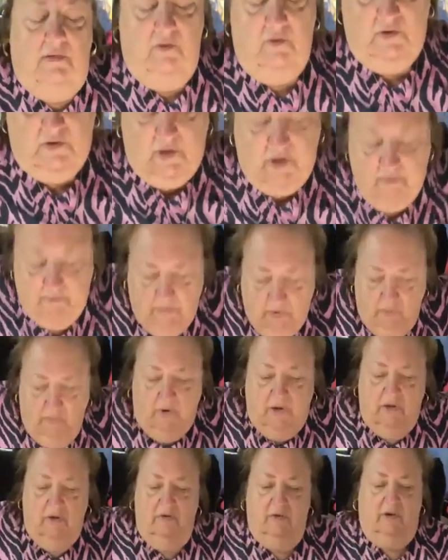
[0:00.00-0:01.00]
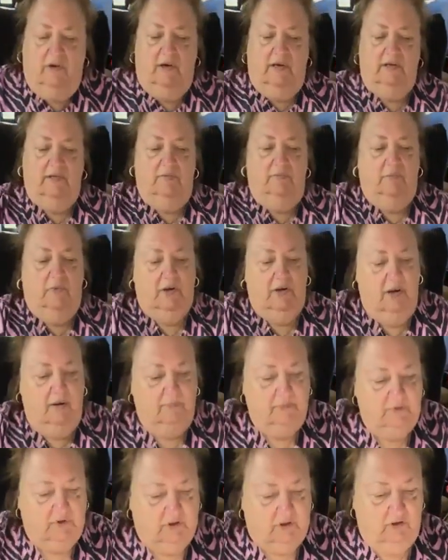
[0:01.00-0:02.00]
So tell me what you guys have been
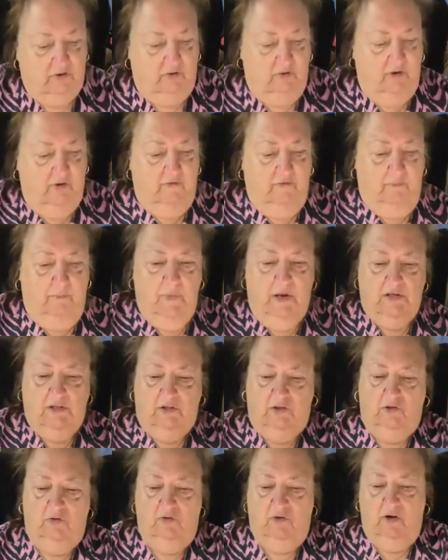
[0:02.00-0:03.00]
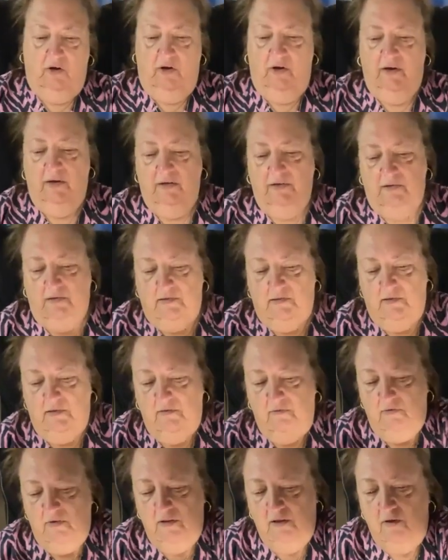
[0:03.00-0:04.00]
up to. I've missed you
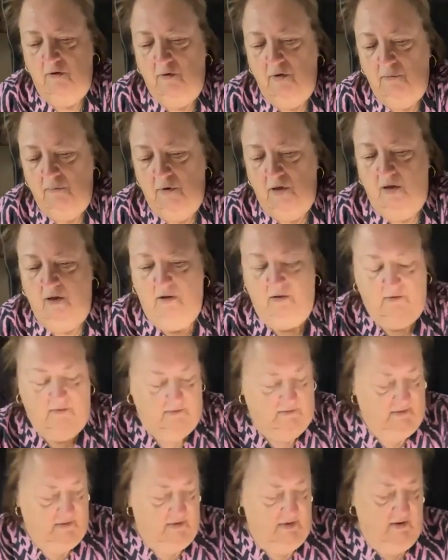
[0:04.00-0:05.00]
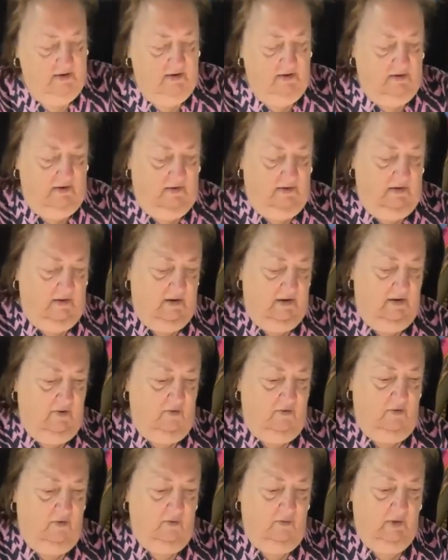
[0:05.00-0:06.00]
guys, even though I
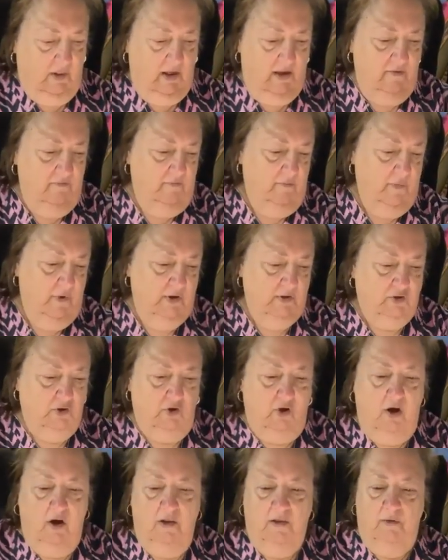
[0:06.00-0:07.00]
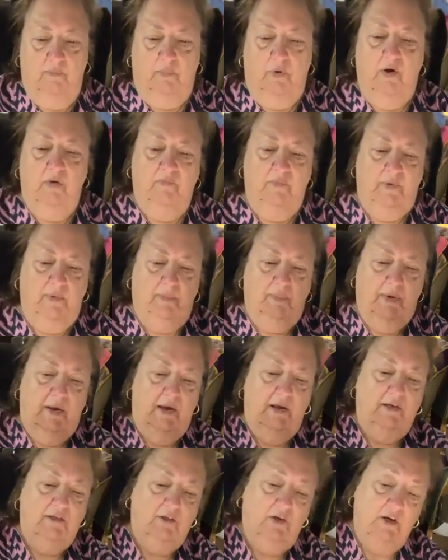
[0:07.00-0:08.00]
don't go live much on the public
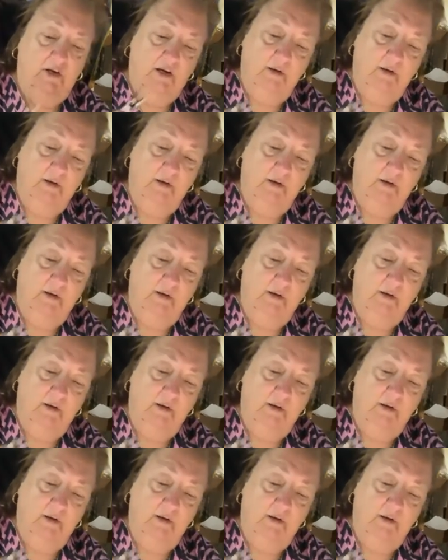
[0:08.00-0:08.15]
page.